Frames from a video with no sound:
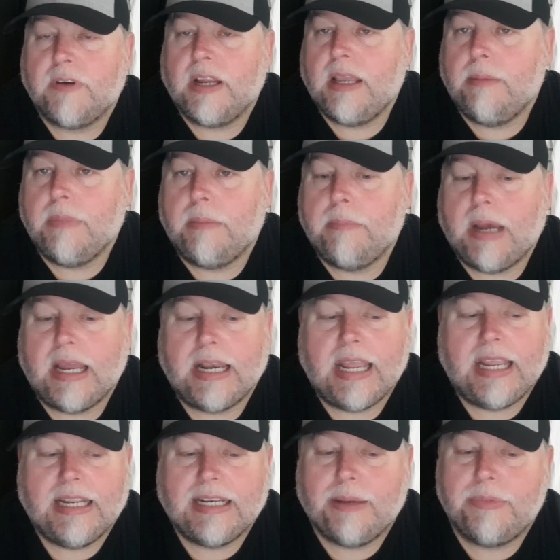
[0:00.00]
for him and
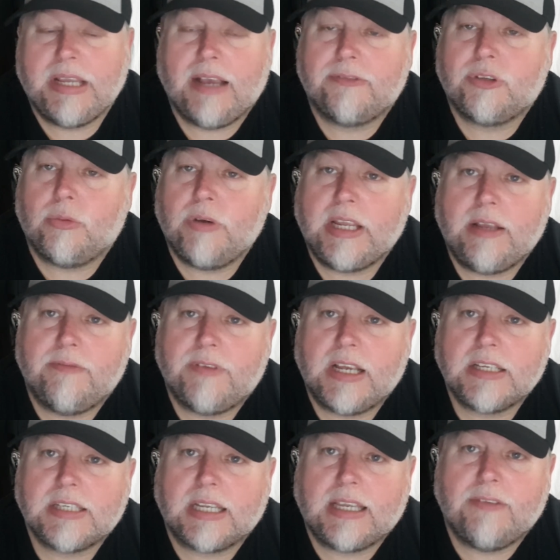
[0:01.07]
Mane, and then we have to
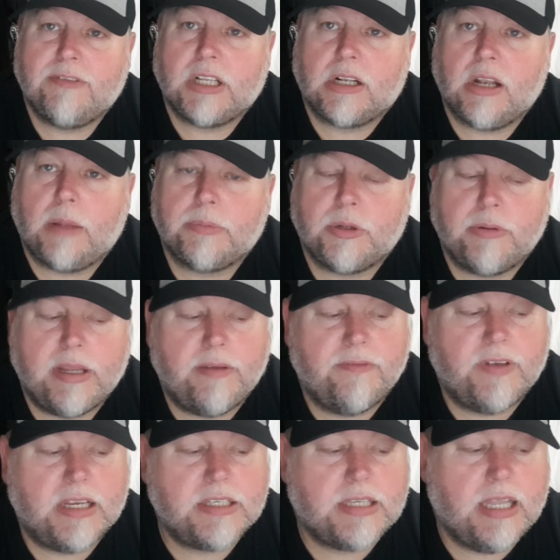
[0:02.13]
reinvest it, give it to Klopp to
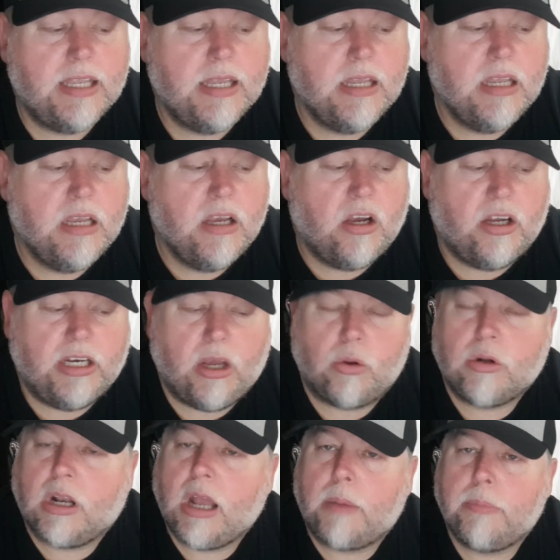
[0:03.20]
reinvest it. I know
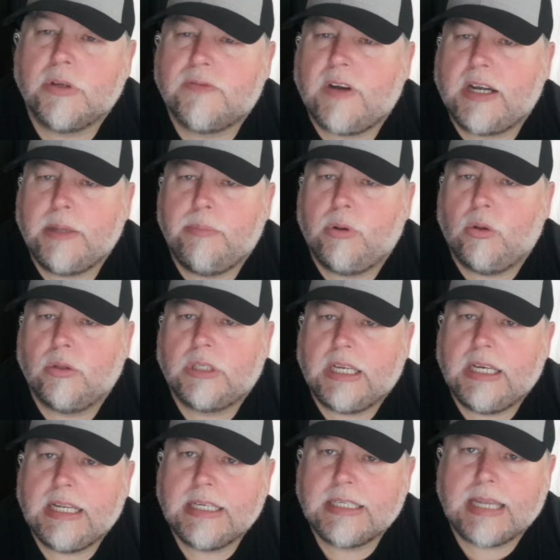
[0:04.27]
Klopp was very blunt
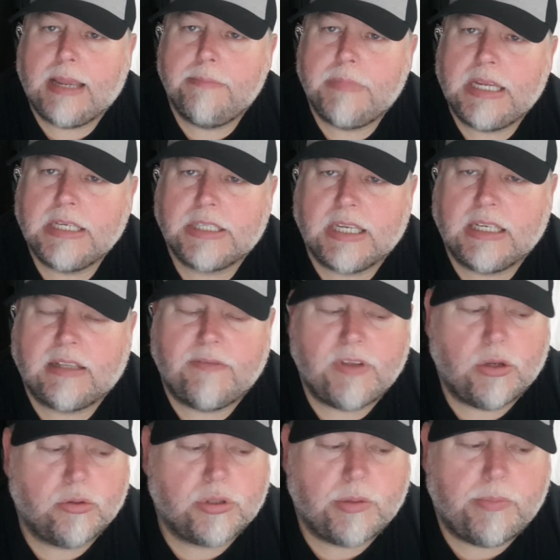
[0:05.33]
in his
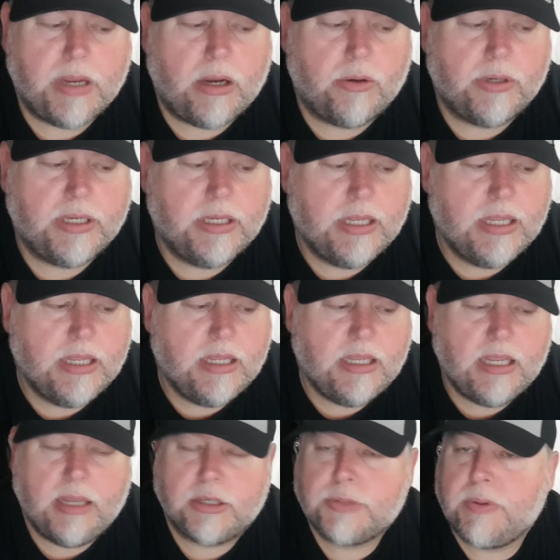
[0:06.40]
interviews about it,
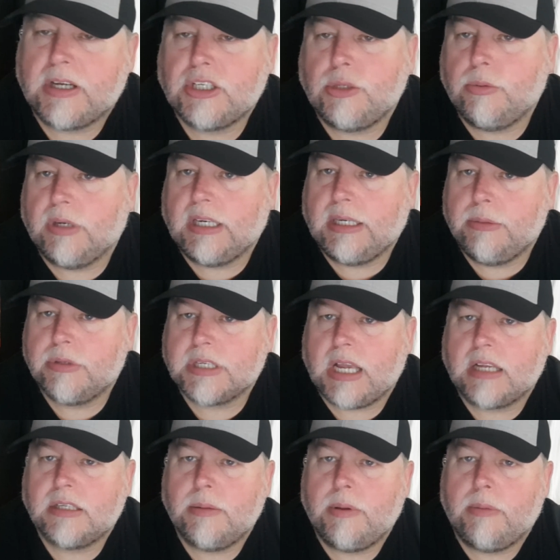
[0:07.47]
especially when he was
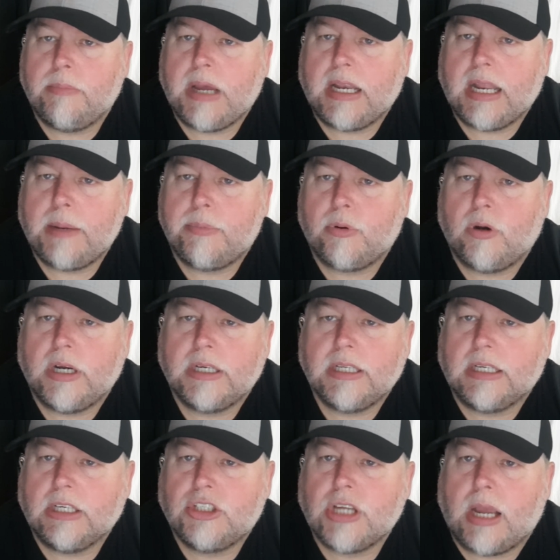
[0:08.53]
asked about Mane prior
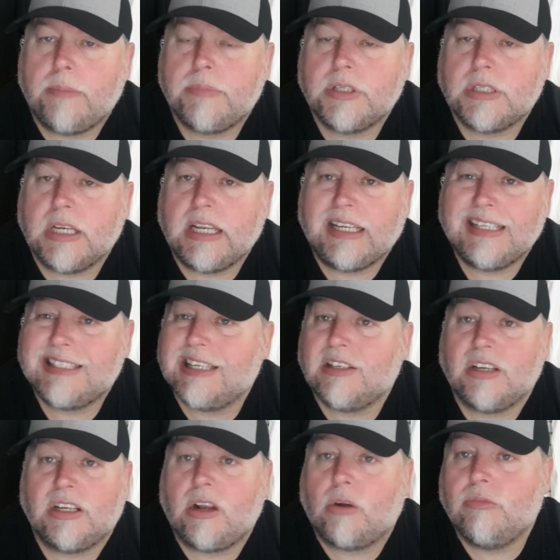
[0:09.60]
to the Champions League. He
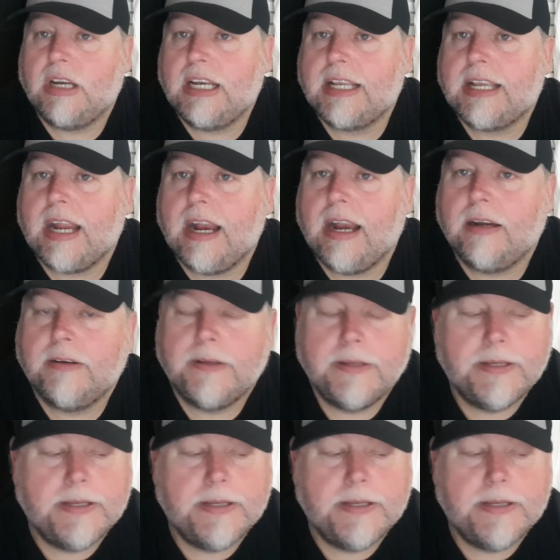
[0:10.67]
says, I don't really care.